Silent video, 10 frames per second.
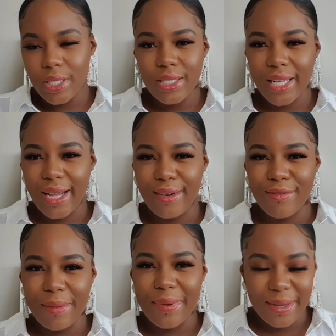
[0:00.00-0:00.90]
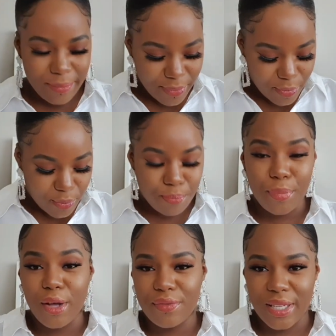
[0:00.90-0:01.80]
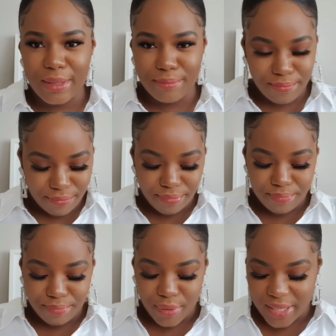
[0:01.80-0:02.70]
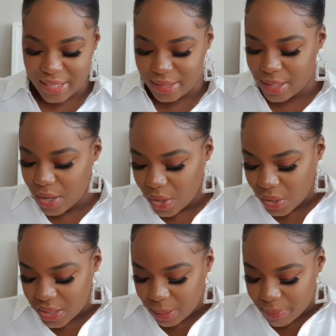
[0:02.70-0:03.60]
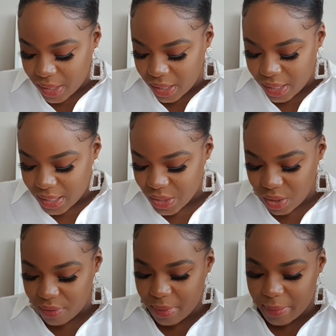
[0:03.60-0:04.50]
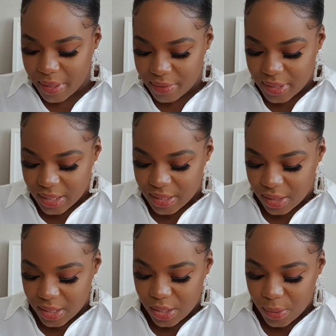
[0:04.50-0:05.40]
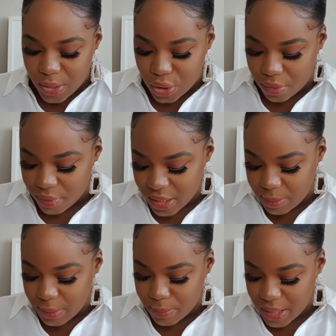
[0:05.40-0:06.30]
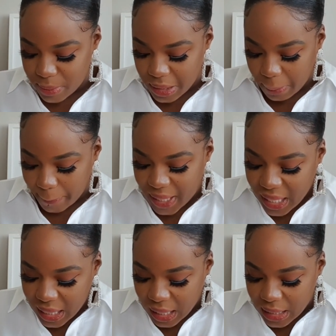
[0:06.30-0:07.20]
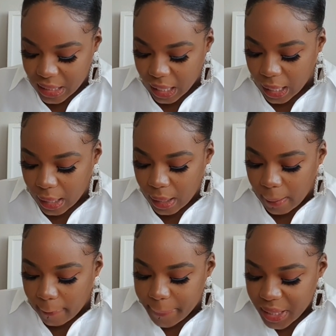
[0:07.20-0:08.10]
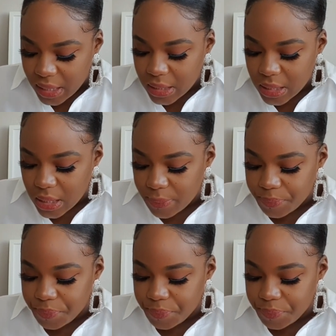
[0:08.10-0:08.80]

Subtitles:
It's like unwrapping a birthday present or something, and it's not even my birthday, so I know I shouldn't really be spending money like that, but